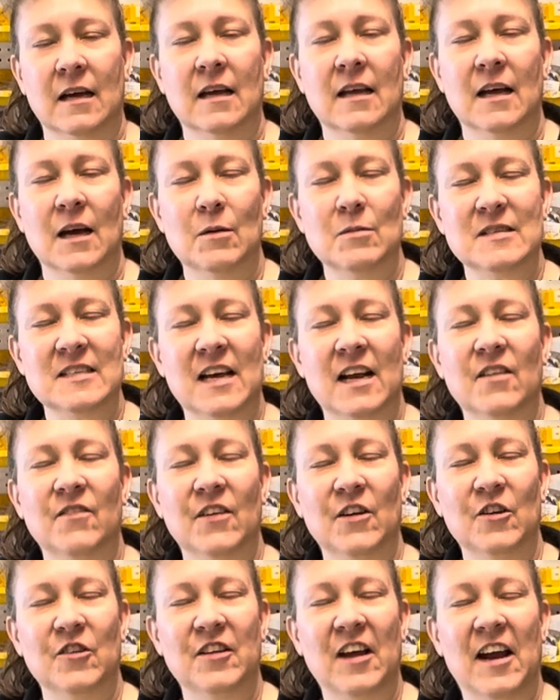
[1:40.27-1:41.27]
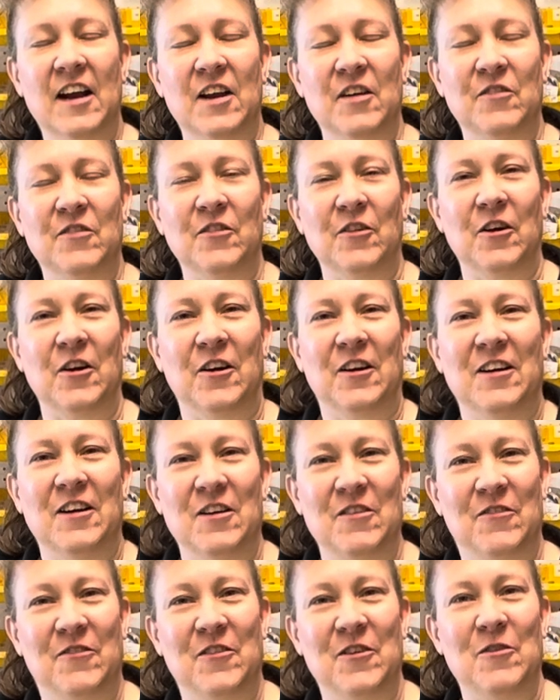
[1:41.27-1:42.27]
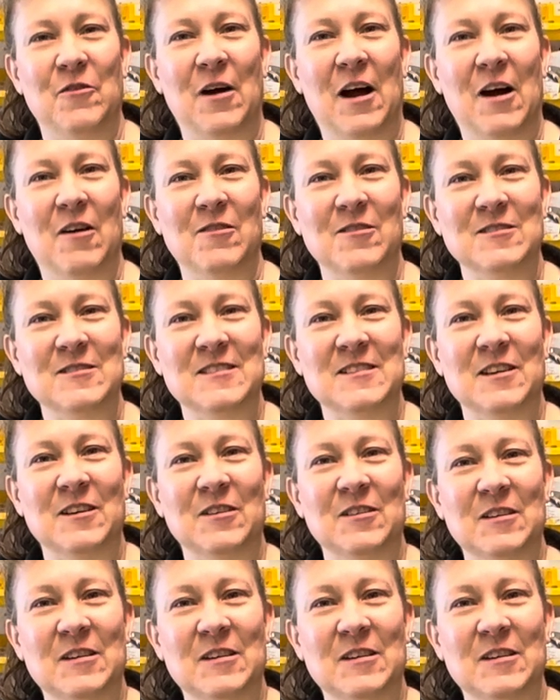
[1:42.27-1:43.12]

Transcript: that was kind of entertaining for a few hours there.